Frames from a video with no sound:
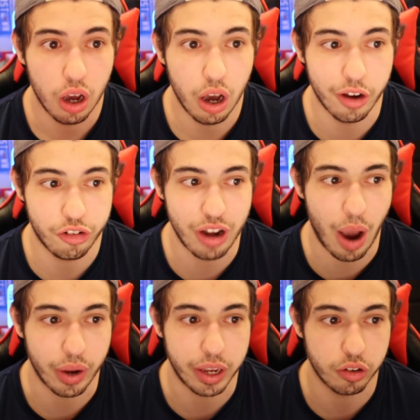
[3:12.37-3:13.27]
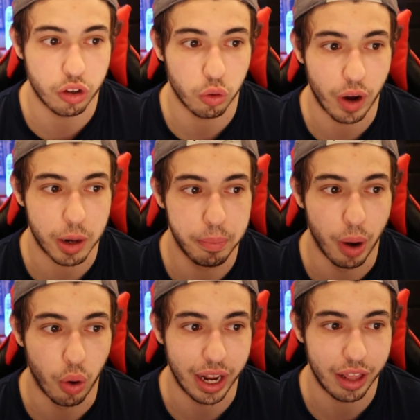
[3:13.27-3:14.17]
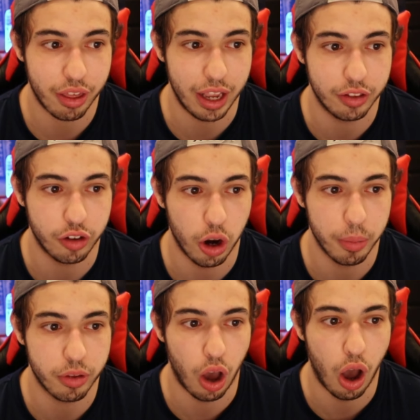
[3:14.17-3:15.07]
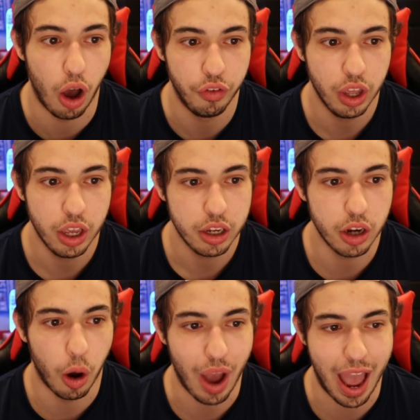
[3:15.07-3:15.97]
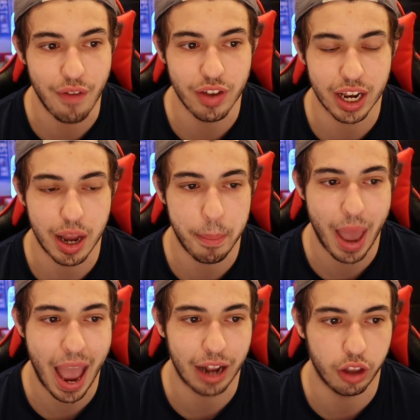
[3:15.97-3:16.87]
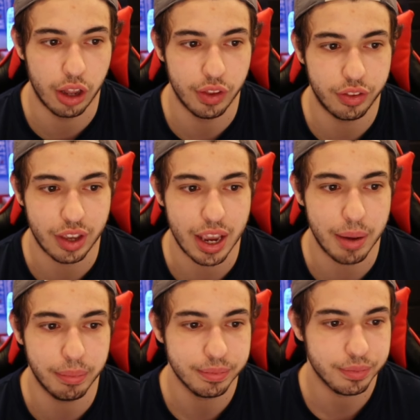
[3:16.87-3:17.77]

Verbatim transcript: a shout here to Rick Bowness in terms of, you know, having an impact on the team,